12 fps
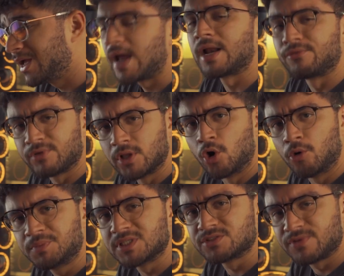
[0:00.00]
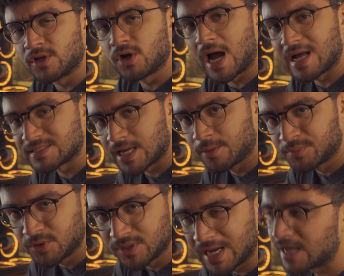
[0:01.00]
And I really hope this video has
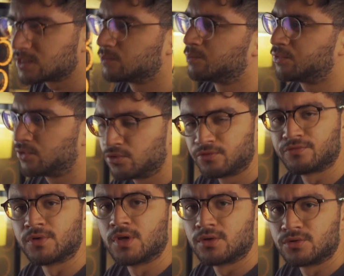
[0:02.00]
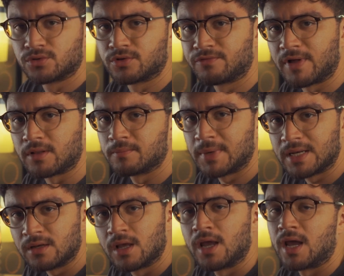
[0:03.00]
helped you guys improve your
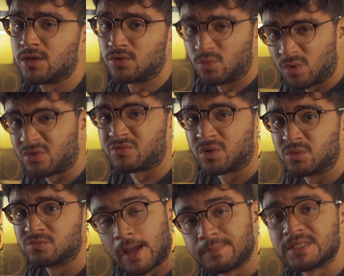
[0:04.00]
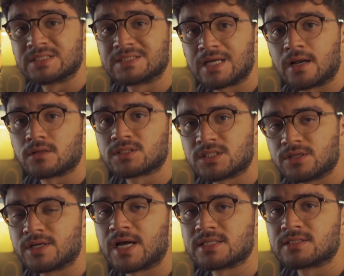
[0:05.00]
development and your workflow. That being said, I'll see
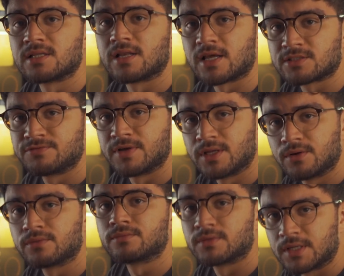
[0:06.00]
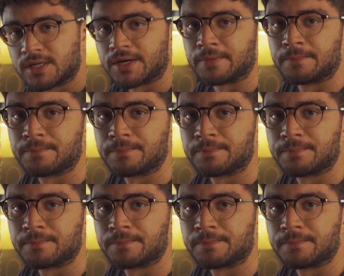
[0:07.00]
you guys in the next video. Take care.